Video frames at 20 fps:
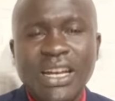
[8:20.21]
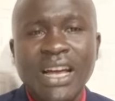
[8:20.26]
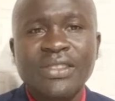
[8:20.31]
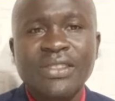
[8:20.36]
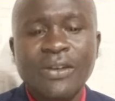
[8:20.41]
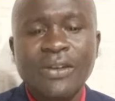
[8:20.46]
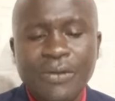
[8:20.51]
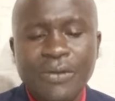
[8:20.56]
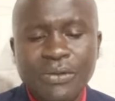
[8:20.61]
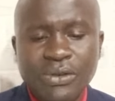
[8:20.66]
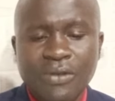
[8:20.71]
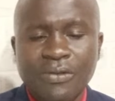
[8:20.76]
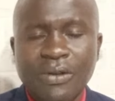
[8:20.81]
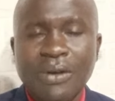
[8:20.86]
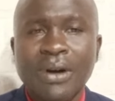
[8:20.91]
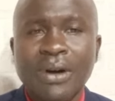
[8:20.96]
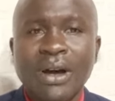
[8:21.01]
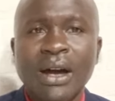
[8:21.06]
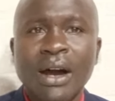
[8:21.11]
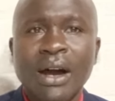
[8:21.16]
and the future of
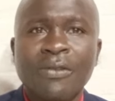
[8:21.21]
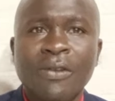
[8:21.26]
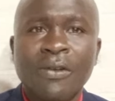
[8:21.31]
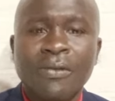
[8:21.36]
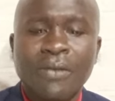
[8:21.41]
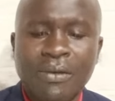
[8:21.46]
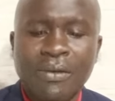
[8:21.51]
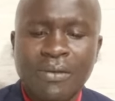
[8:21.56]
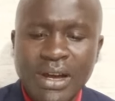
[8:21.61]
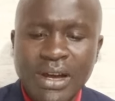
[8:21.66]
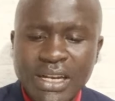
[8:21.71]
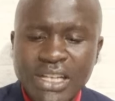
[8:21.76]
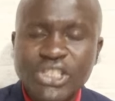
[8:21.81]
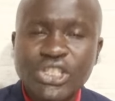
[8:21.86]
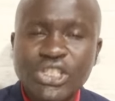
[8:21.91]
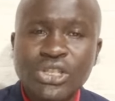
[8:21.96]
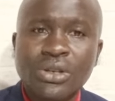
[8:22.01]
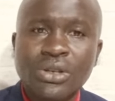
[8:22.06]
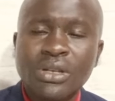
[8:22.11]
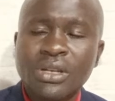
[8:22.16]
our
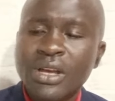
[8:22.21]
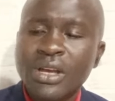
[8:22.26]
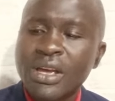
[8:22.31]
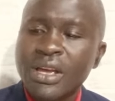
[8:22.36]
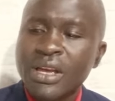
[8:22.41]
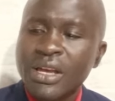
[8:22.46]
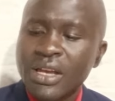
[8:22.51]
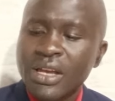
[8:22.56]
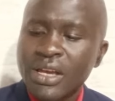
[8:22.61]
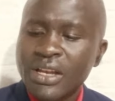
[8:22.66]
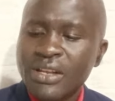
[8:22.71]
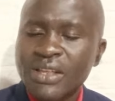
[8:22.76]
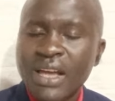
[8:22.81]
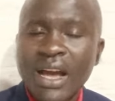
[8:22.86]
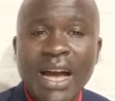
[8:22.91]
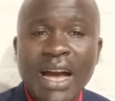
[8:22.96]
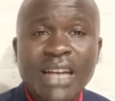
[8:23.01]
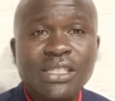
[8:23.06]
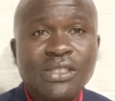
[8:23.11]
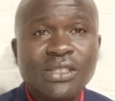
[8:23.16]
nation in the
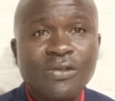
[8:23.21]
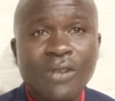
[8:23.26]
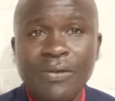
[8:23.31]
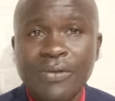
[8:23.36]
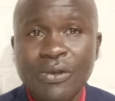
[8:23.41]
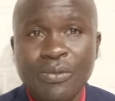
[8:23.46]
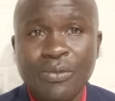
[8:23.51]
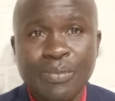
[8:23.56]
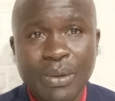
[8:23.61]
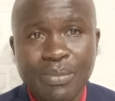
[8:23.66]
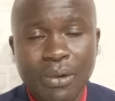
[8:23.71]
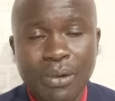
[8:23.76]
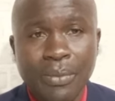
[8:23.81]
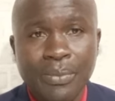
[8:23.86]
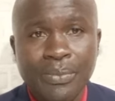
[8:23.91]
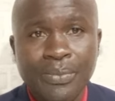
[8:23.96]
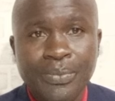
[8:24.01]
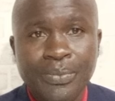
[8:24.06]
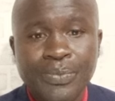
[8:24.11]
hands of a few people.